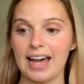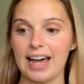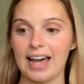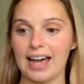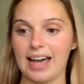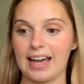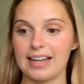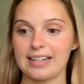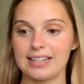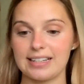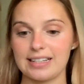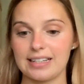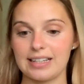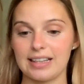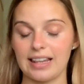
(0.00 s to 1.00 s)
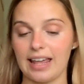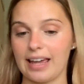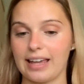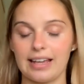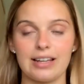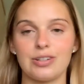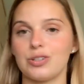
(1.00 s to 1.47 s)
and like
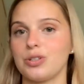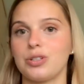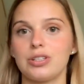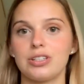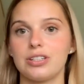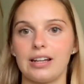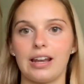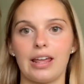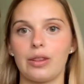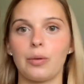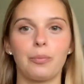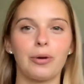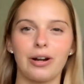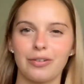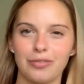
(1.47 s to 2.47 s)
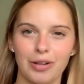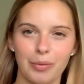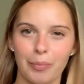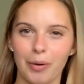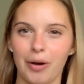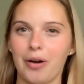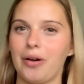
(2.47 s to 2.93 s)
it just like the bread fell
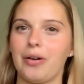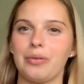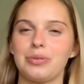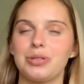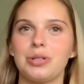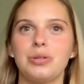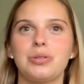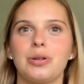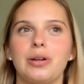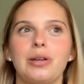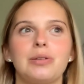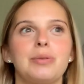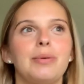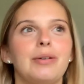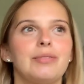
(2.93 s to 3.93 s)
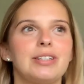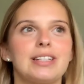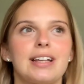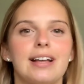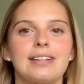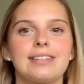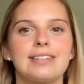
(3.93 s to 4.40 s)
apart it was too soggy it was a bit of a
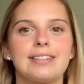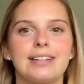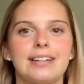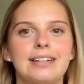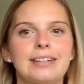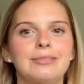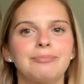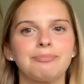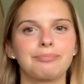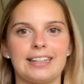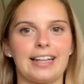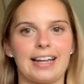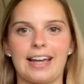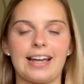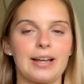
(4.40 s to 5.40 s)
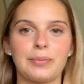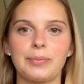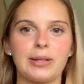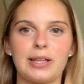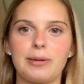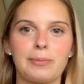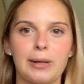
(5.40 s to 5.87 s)
disaster like I
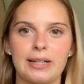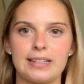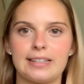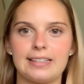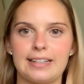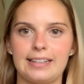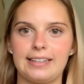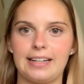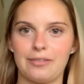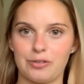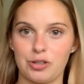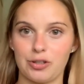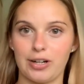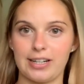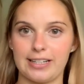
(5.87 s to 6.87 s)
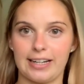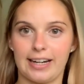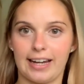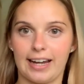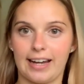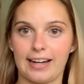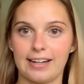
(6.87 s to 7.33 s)
completely abandoned it and never tried it
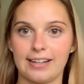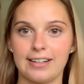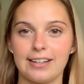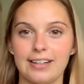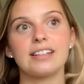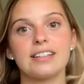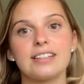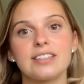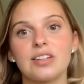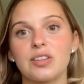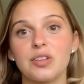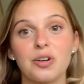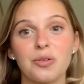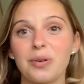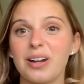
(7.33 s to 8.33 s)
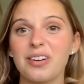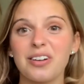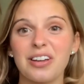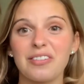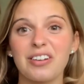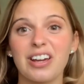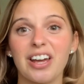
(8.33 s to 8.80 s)
again so I thought why not
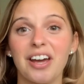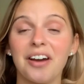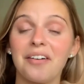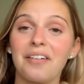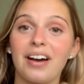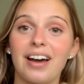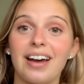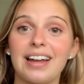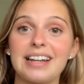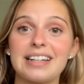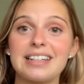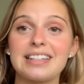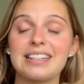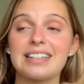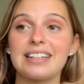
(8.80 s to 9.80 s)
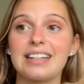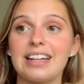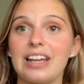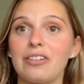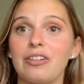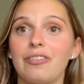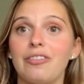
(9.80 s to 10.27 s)
give it a go and
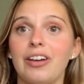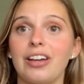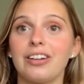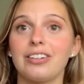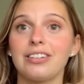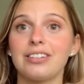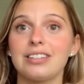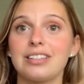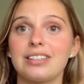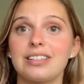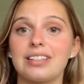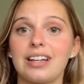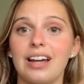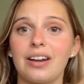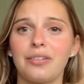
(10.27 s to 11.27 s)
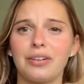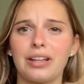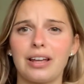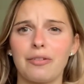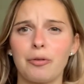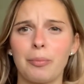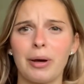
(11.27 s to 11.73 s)
if it fails I don't really
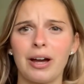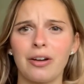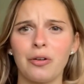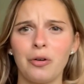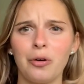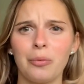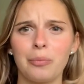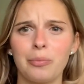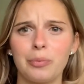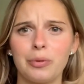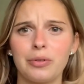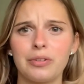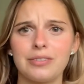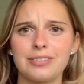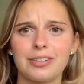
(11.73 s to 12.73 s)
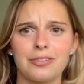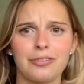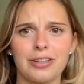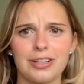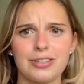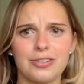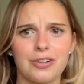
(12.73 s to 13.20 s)
have a backup so
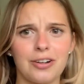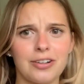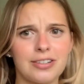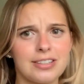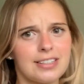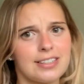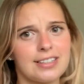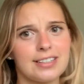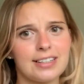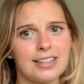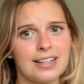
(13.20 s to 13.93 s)
fingers crossed